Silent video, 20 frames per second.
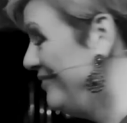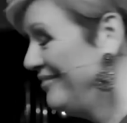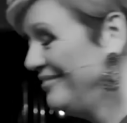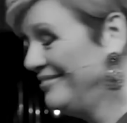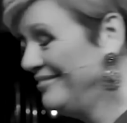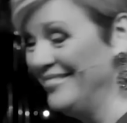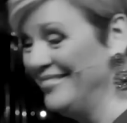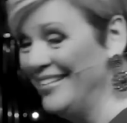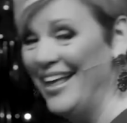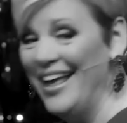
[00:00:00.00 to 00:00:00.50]

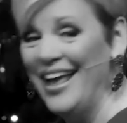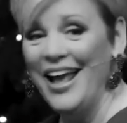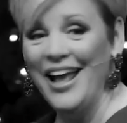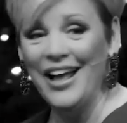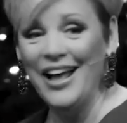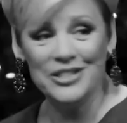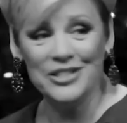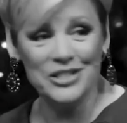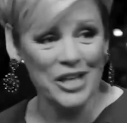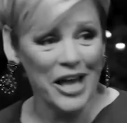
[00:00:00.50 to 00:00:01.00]
And I
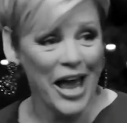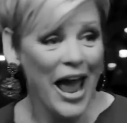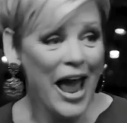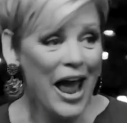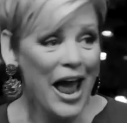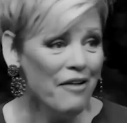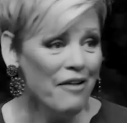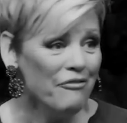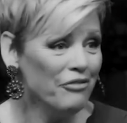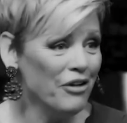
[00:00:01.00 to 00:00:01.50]
want to
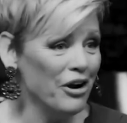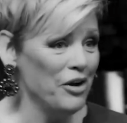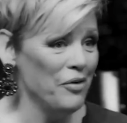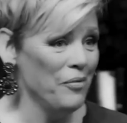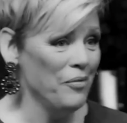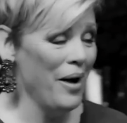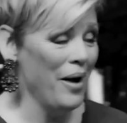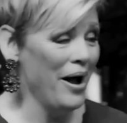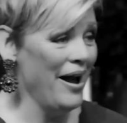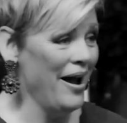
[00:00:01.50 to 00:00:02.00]
remind
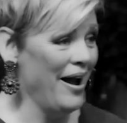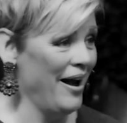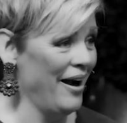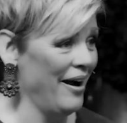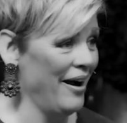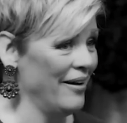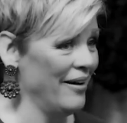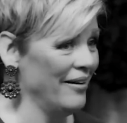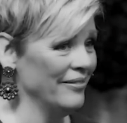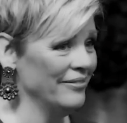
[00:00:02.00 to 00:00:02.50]
you,
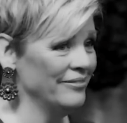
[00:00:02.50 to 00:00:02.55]
power